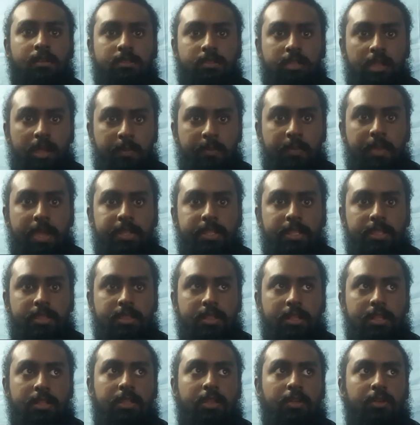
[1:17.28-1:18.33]
Some
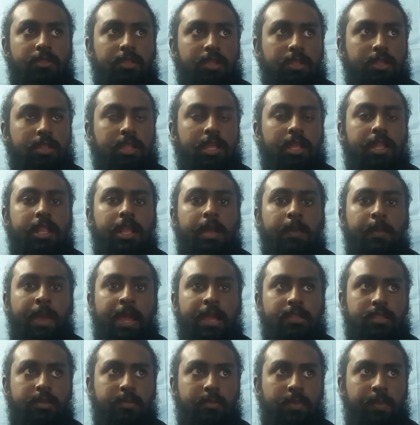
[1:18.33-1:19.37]
additional theories are that
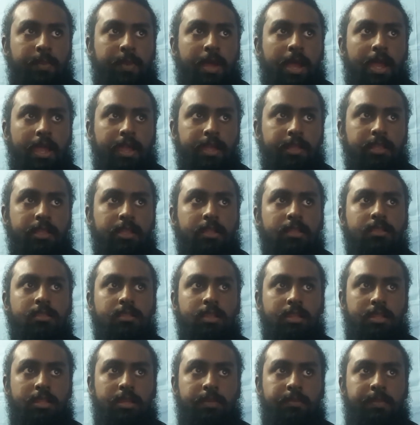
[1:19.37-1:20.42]
maximum height is
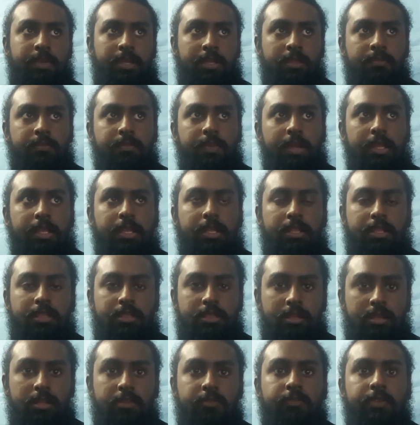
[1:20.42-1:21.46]
determined by the
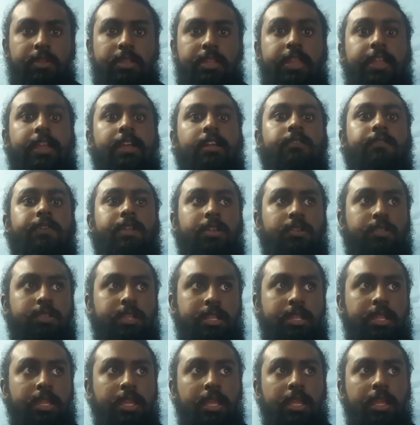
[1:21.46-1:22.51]
initial vertical
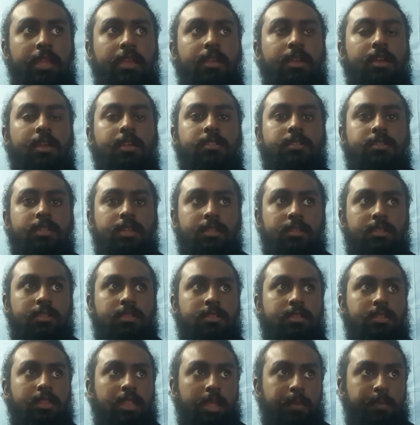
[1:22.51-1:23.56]
velocity. Since
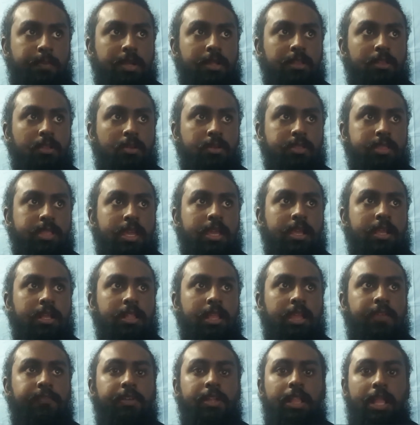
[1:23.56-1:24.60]
steeper launch angle
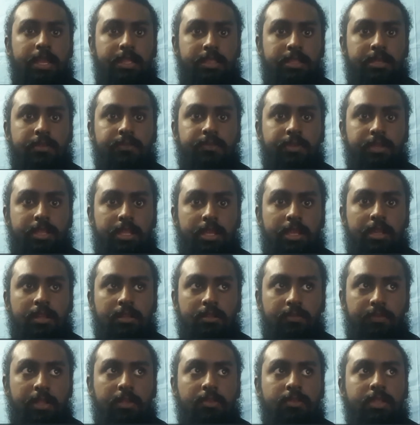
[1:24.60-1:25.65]
have a larger
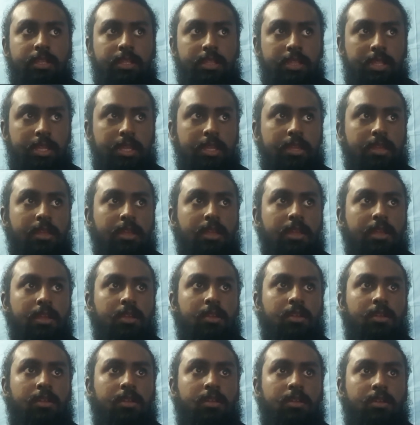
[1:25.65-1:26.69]
vertical velocity
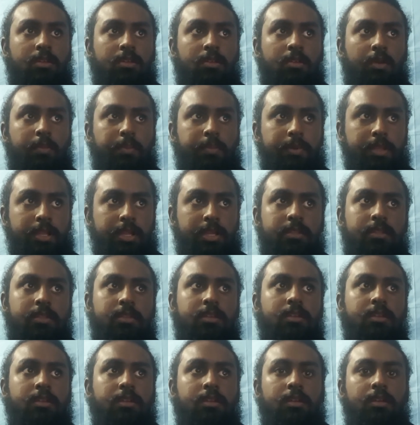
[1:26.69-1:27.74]
component,
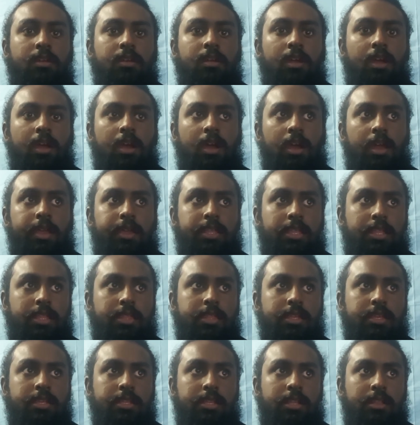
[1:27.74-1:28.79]

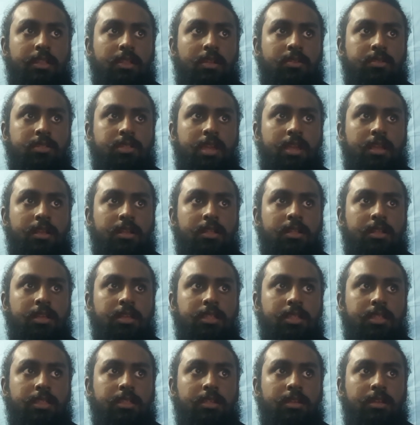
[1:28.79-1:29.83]
increasing the launch angle
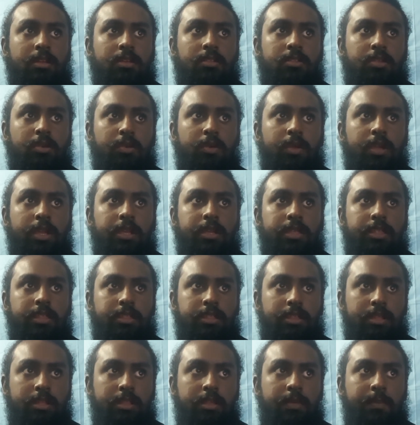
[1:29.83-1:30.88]
also
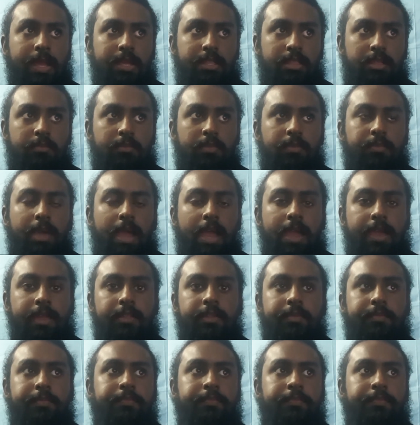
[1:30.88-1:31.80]
increases the maximum height.